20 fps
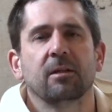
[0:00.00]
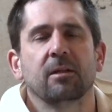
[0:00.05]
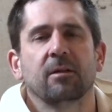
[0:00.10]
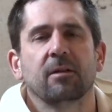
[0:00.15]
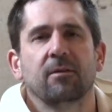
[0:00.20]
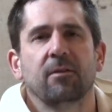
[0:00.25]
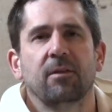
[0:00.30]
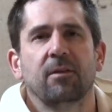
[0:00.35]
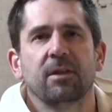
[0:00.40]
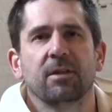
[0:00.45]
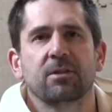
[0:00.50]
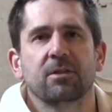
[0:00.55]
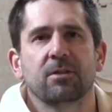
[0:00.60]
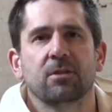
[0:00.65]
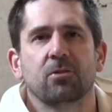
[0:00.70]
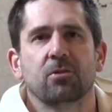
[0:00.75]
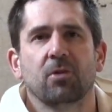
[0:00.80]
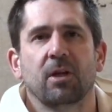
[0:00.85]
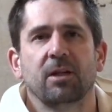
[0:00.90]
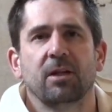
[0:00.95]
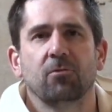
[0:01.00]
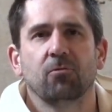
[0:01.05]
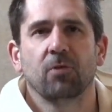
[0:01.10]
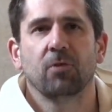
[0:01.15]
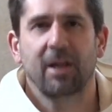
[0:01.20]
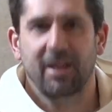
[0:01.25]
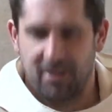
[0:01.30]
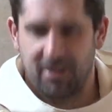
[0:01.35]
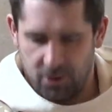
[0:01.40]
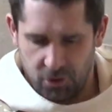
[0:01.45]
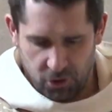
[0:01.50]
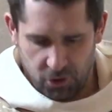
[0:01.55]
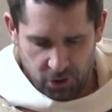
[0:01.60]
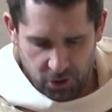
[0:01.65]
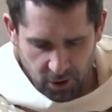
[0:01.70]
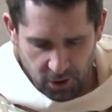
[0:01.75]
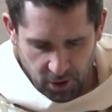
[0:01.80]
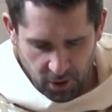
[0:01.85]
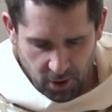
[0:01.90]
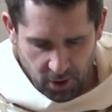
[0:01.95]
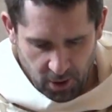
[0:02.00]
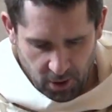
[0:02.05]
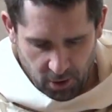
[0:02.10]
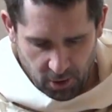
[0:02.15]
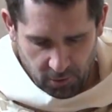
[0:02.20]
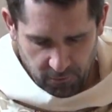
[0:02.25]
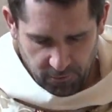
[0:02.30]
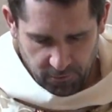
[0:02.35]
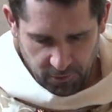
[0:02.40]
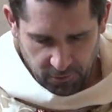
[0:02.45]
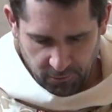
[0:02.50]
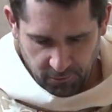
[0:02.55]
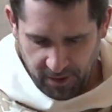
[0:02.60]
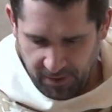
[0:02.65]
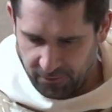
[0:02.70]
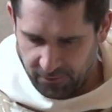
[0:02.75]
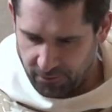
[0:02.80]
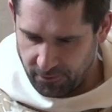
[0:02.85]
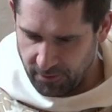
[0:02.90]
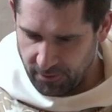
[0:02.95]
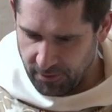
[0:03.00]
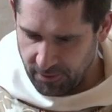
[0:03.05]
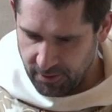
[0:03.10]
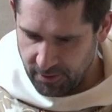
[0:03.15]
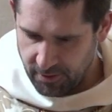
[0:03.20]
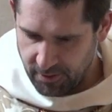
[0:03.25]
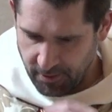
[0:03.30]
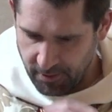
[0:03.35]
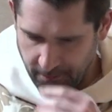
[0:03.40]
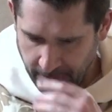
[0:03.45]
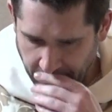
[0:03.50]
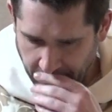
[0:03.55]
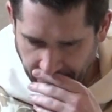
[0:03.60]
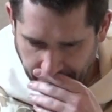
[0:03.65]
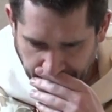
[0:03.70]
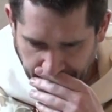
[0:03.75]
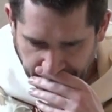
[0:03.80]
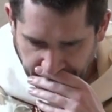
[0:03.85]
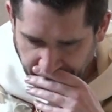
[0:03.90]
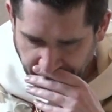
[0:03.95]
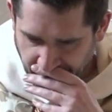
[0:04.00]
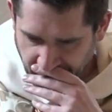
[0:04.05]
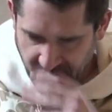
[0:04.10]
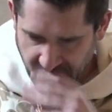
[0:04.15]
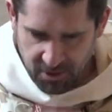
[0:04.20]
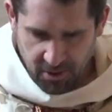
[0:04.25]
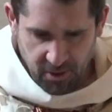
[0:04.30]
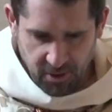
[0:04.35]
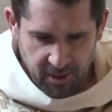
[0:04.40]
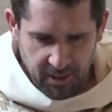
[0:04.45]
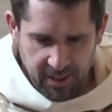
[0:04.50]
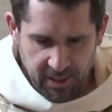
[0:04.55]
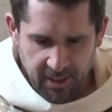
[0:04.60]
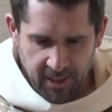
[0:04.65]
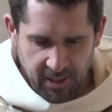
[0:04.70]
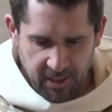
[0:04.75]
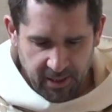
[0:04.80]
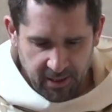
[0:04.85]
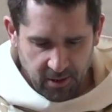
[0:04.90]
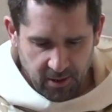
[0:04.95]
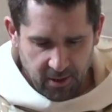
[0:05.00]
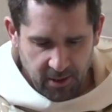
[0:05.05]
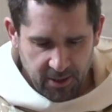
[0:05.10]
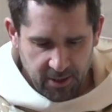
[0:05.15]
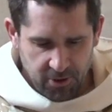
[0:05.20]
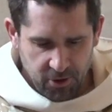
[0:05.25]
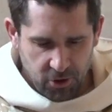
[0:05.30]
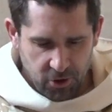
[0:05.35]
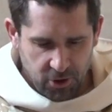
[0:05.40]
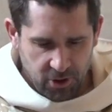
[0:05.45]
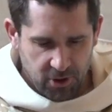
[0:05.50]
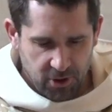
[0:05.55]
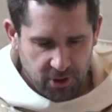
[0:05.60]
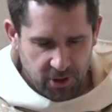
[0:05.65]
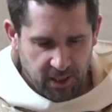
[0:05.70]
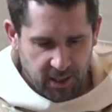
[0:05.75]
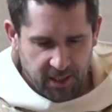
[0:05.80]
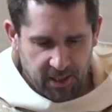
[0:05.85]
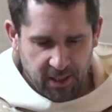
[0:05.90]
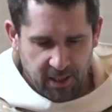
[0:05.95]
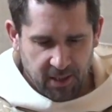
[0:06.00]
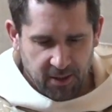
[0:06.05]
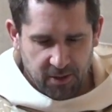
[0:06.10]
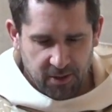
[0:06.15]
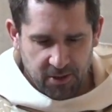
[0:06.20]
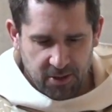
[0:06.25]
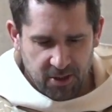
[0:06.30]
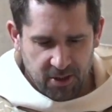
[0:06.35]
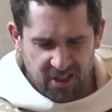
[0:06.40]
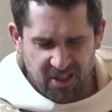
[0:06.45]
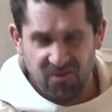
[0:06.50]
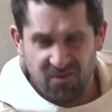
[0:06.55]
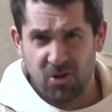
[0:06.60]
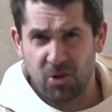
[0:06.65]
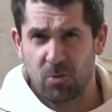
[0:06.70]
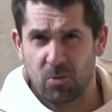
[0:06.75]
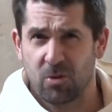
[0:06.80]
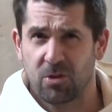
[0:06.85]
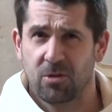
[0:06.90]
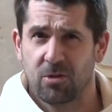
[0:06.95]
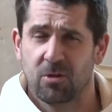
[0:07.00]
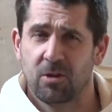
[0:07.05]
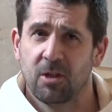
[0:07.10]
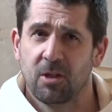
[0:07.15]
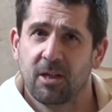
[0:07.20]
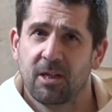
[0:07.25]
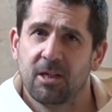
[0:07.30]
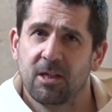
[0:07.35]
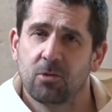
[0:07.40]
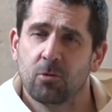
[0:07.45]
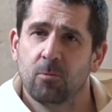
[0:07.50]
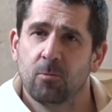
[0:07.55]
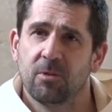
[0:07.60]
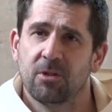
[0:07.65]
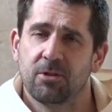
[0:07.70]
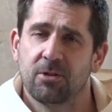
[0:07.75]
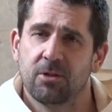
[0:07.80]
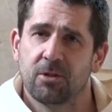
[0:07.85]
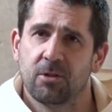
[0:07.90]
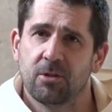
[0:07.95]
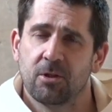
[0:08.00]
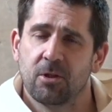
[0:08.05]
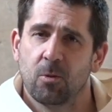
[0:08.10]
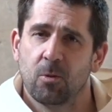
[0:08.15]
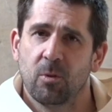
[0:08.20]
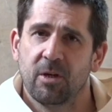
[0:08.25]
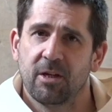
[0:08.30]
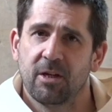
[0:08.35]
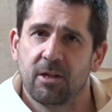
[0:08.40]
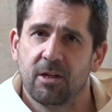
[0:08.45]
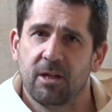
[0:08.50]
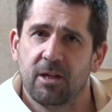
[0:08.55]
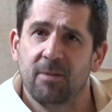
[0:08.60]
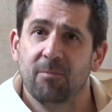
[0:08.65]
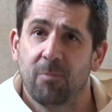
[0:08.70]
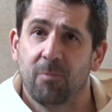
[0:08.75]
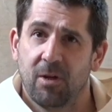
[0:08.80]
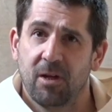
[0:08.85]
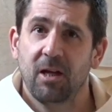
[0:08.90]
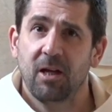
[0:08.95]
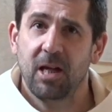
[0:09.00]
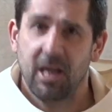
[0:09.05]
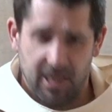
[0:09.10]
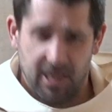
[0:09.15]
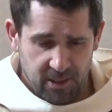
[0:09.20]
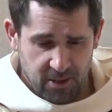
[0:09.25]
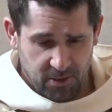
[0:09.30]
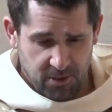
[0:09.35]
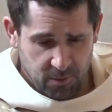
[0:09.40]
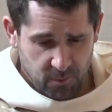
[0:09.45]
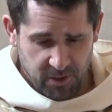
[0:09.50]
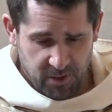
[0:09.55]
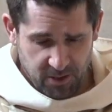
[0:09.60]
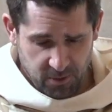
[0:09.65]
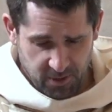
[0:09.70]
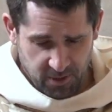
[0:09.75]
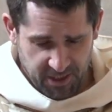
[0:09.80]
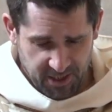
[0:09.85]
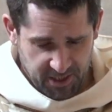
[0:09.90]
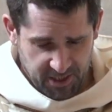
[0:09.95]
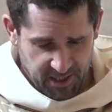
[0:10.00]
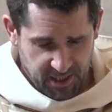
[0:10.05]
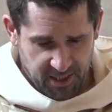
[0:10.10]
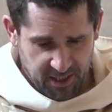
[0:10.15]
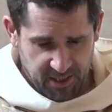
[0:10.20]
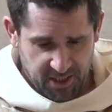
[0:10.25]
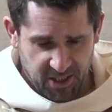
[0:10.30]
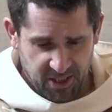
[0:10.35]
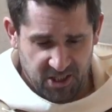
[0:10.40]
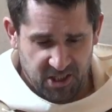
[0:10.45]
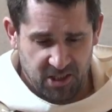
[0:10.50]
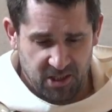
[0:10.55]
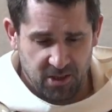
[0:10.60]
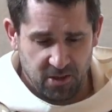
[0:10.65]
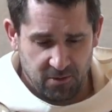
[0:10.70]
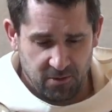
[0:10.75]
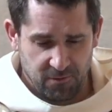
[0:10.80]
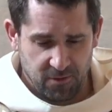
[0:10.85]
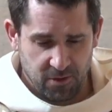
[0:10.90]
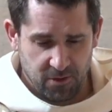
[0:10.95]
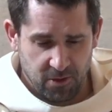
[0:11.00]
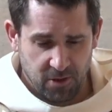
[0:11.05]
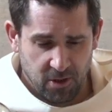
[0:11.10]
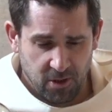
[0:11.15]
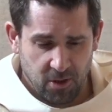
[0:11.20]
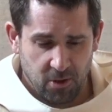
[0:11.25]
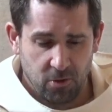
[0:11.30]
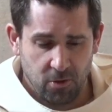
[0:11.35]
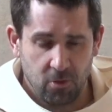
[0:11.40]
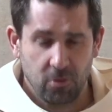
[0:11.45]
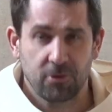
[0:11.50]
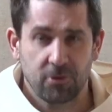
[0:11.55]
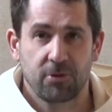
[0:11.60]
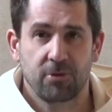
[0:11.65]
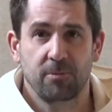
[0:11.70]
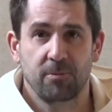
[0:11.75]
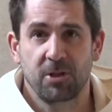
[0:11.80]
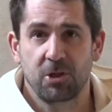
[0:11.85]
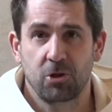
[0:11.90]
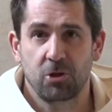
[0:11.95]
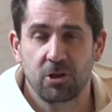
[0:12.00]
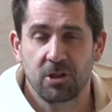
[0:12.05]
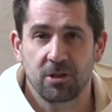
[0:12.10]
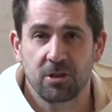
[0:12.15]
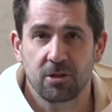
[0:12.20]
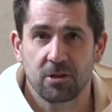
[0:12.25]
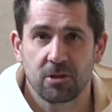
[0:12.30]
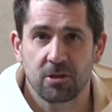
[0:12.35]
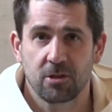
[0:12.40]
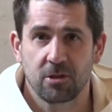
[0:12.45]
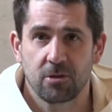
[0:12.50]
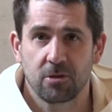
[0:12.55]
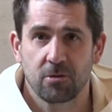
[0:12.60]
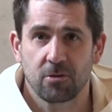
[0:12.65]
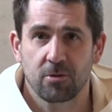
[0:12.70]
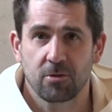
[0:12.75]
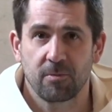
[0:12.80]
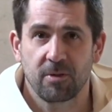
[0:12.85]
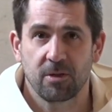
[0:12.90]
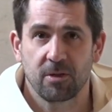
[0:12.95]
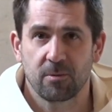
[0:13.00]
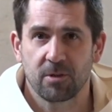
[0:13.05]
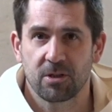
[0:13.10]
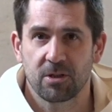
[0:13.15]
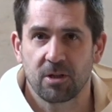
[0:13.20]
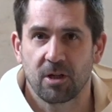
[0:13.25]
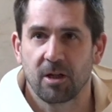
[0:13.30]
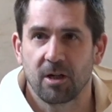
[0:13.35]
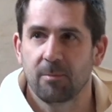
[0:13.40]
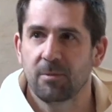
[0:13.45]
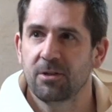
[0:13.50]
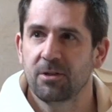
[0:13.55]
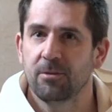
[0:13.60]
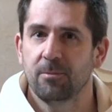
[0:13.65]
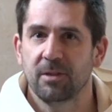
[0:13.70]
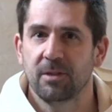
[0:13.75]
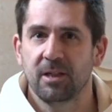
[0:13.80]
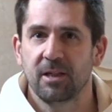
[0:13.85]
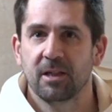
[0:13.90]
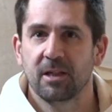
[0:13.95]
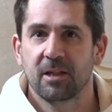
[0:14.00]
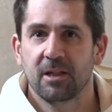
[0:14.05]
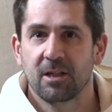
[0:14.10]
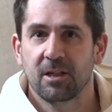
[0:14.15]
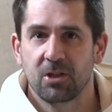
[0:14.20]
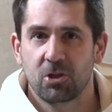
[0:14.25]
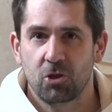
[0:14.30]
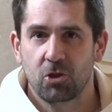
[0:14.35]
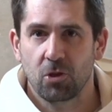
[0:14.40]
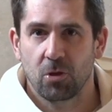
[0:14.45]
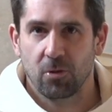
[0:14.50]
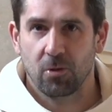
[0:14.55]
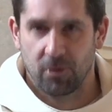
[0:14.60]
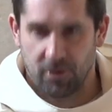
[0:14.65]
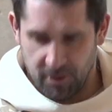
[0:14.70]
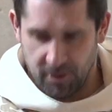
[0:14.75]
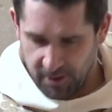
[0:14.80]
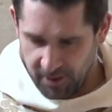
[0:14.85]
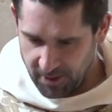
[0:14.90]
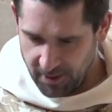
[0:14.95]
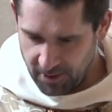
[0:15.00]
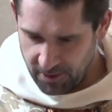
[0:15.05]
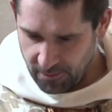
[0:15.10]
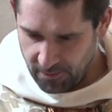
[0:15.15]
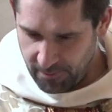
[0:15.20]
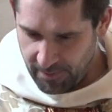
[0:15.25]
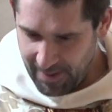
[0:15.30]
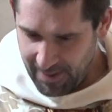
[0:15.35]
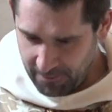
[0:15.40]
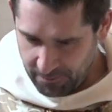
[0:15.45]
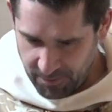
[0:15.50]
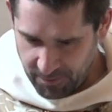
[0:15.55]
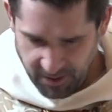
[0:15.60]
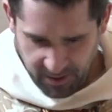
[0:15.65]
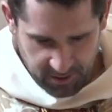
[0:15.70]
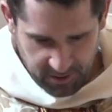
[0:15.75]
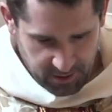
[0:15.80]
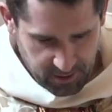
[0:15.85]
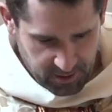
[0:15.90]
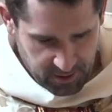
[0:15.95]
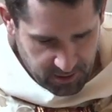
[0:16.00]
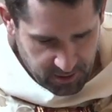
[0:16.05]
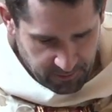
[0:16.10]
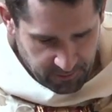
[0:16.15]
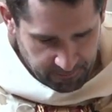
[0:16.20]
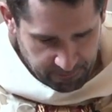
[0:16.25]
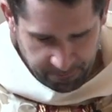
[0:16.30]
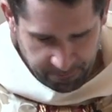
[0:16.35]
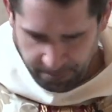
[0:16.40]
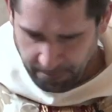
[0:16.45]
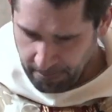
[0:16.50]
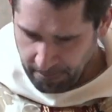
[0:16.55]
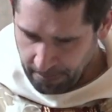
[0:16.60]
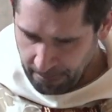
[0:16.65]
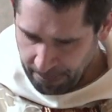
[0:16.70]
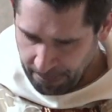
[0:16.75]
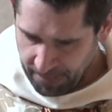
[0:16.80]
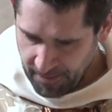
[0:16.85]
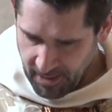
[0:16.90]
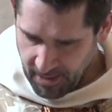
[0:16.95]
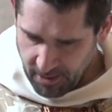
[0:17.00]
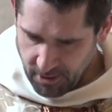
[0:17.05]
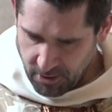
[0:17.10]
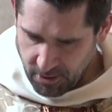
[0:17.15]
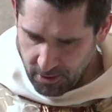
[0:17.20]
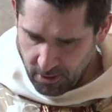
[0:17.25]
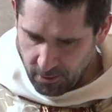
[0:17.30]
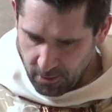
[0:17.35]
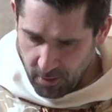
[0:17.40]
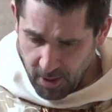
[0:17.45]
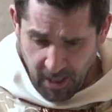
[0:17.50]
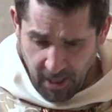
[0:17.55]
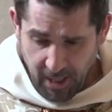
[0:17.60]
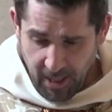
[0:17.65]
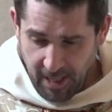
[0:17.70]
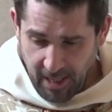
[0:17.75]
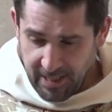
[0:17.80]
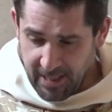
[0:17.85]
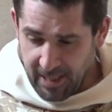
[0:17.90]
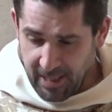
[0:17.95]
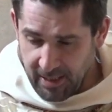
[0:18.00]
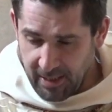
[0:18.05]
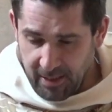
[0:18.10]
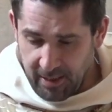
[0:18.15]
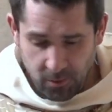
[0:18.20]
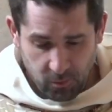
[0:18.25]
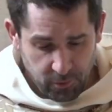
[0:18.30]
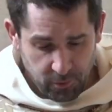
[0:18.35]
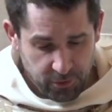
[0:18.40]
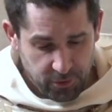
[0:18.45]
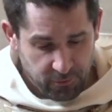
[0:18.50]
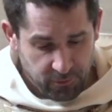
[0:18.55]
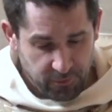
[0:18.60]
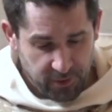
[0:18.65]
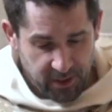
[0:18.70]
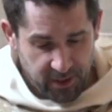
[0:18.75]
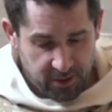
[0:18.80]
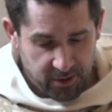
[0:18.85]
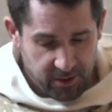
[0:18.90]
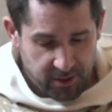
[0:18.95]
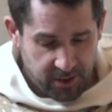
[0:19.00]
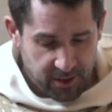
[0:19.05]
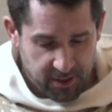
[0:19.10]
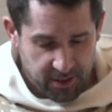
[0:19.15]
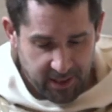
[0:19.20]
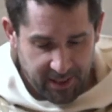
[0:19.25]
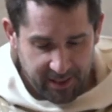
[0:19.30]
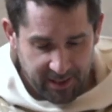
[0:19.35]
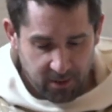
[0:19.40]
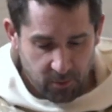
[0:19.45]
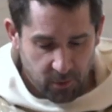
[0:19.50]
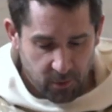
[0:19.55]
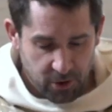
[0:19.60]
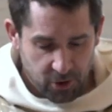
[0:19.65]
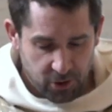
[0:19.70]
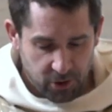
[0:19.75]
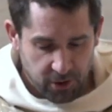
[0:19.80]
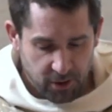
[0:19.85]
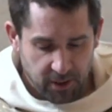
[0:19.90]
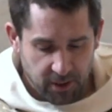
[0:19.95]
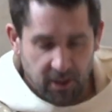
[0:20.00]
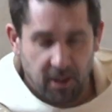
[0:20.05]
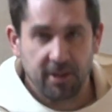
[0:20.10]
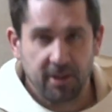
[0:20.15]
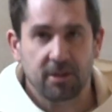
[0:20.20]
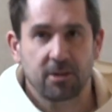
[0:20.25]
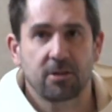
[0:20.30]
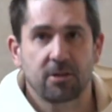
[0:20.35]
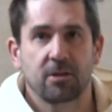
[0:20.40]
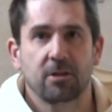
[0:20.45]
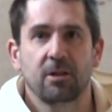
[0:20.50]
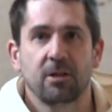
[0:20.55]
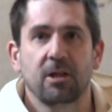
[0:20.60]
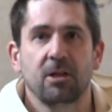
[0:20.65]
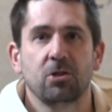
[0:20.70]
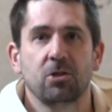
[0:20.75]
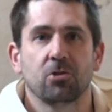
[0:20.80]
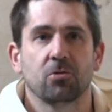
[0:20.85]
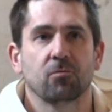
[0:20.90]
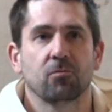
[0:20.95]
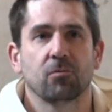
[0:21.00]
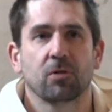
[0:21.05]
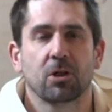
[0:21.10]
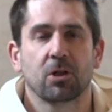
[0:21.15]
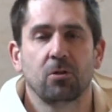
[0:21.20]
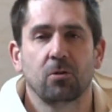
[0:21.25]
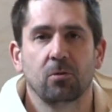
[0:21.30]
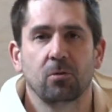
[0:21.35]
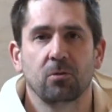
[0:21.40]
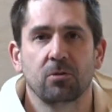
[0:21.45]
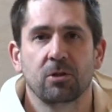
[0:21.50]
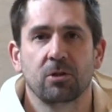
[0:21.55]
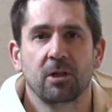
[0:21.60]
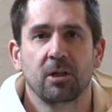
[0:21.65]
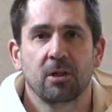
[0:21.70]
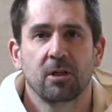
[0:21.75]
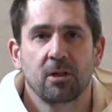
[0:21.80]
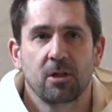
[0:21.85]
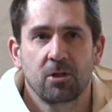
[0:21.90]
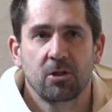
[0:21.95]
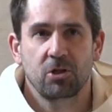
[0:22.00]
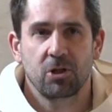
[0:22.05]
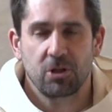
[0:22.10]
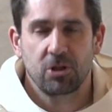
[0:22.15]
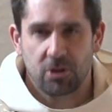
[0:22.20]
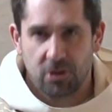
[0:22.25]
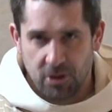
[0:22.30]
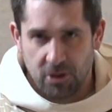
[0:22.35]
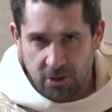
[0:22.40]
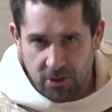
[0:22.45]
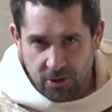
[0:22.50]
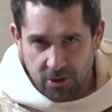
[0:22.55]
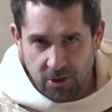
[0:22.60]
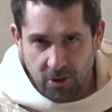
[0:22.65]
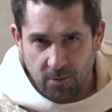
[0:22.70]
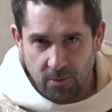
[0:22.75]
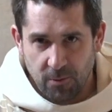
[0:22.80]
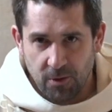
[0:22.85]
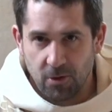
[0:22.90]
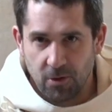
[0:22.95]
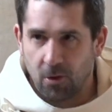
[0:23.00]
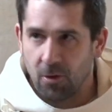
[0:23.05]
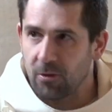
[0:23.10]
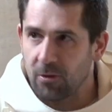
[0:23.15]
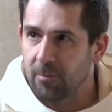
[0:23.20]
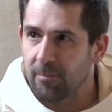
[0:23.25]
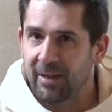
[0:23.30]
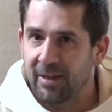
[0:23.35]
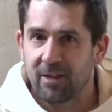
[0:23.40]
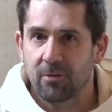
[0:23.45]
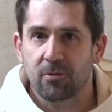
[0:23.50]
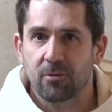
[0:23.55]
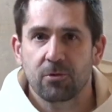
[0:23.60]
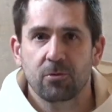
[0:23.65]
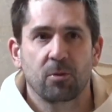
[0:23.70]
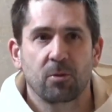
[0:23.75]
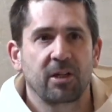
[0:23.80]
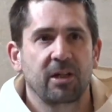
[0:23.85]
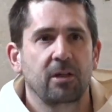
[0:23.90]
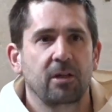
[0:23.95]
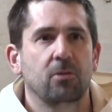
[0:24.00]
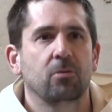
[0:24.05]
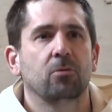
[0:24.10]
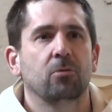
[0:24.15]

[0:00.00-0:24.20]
this great range of reference. Certainly in our liturgy today, this is given to us and it's almost we're implied that we're to understand this servant not to be Jesus, not to be the Messiah, but to be John the Baptist. And so, and yet it also, this language, the light to the nation, recalls Jesus' Sermon on the Mount when he calls